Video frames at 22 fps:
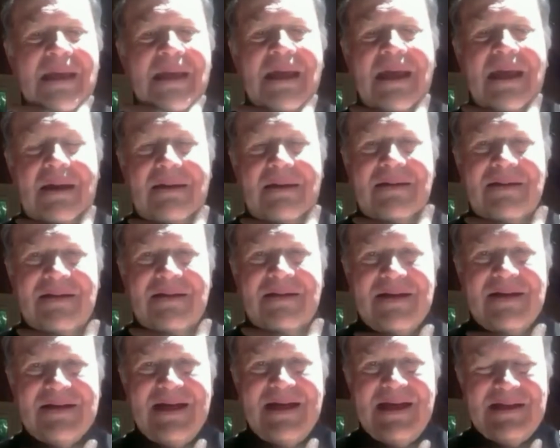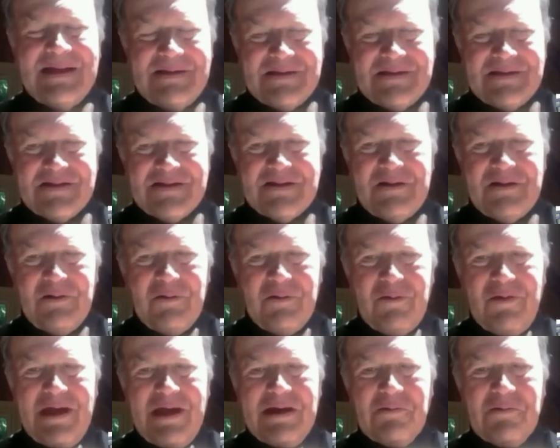and so
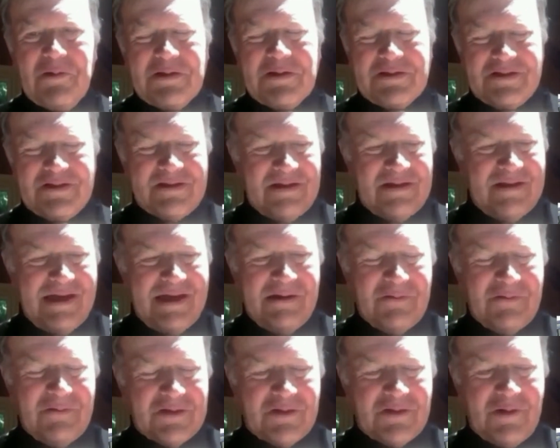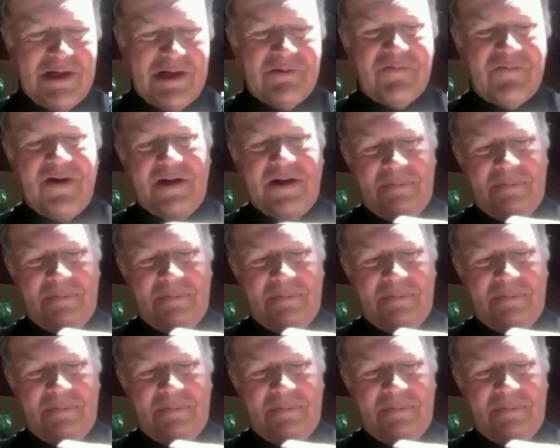that was great fun.